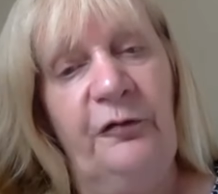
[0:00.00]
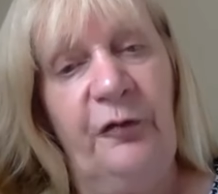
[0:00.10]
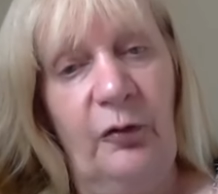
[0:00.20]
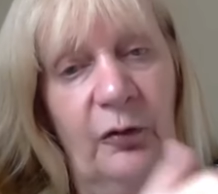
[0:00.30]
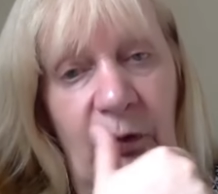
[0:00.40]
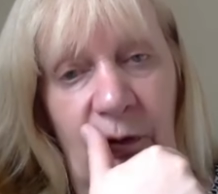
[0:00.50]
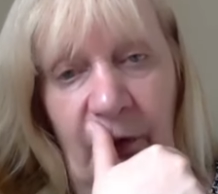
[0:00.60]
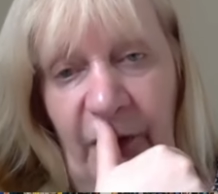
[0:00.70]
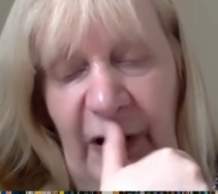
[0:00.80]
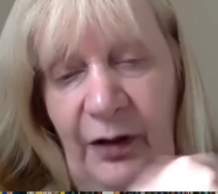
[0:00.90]
For
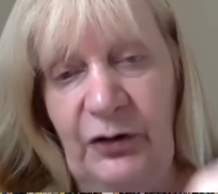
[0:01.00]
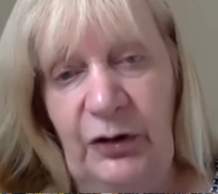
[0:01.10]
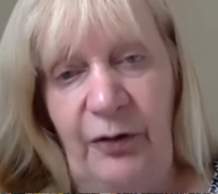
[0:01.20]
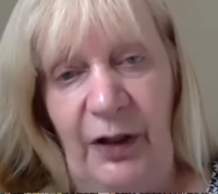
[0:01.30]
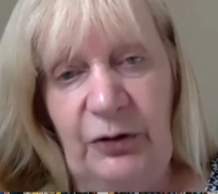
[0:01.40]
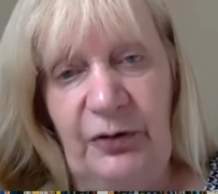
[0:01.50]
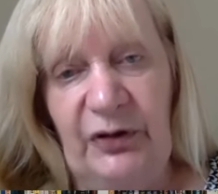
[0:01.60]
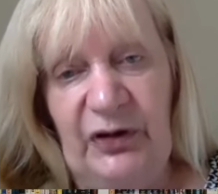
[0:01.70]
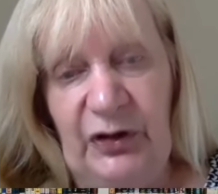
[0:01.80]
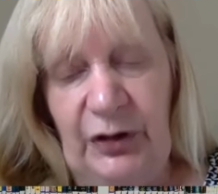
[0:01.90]
the undergraduate
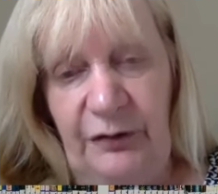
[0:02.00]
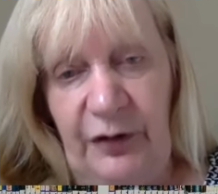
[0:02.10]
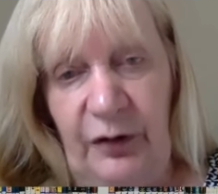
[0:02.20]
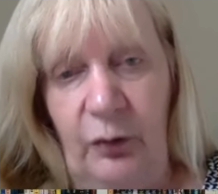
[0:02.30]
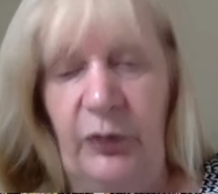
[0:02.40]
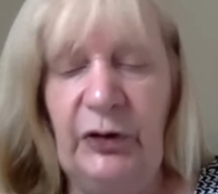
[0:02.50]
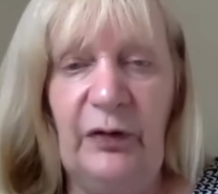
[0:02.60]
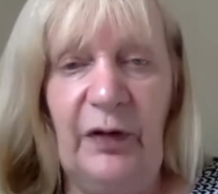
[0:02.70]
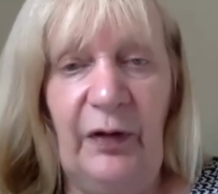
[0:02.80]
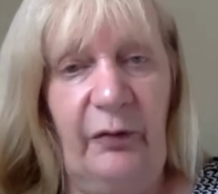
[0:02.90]
certificate, we do
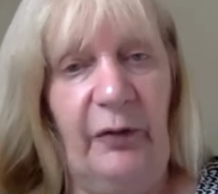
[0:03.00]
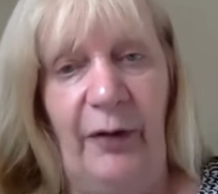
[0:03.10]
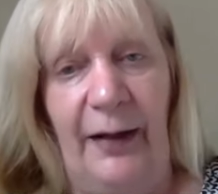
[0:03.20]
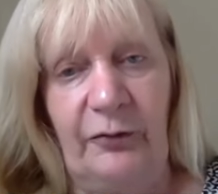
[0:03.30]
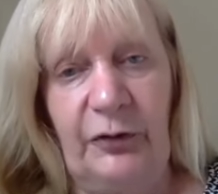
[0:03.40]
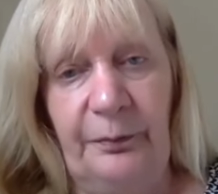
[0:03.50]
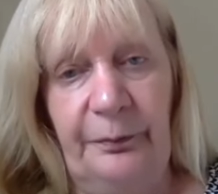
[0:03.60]
it the other way around.